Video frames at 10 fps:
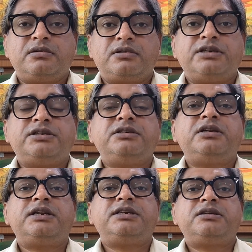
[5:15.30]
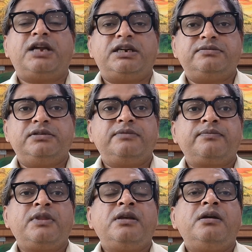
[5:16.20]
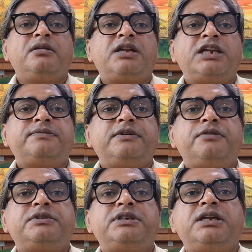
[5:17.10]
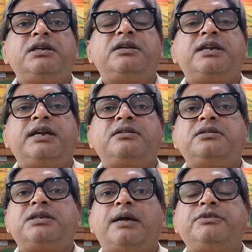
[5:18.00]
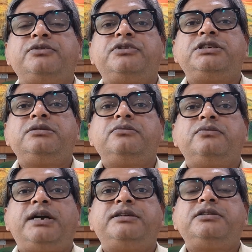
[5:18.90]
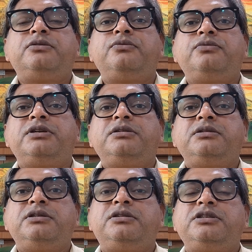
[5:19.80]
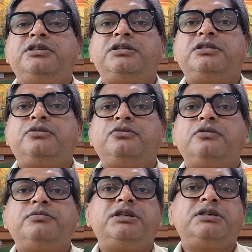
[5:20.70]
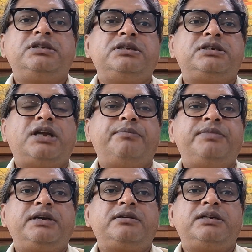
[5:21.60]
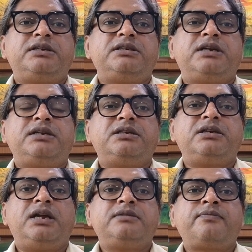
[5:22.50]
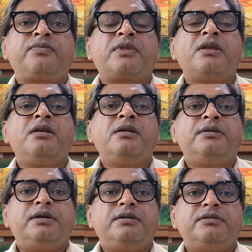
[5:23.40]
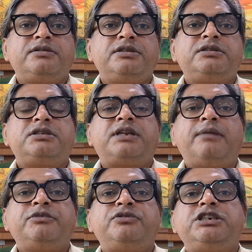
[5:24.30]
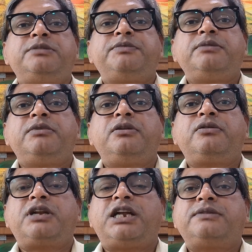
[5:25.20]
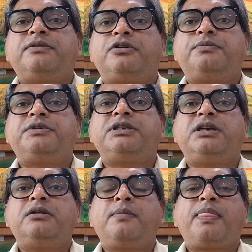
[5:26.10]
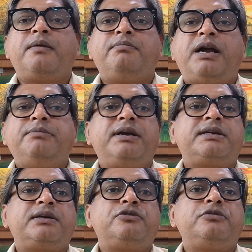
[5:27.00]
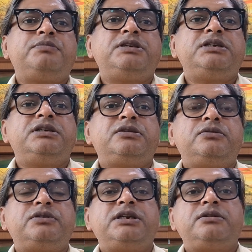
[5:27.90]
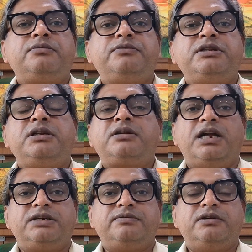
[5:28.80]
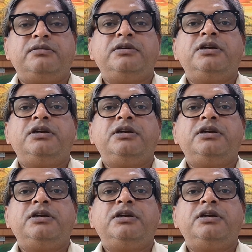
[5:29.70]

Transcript: considered as a transfer. Transfer of share attract the stamp duty via Schedule 1, Entry 62 of the Indian Stamp Act 1899. Since the stamp duty is payable on transfer of share, buyback cannot be equated with the transfer.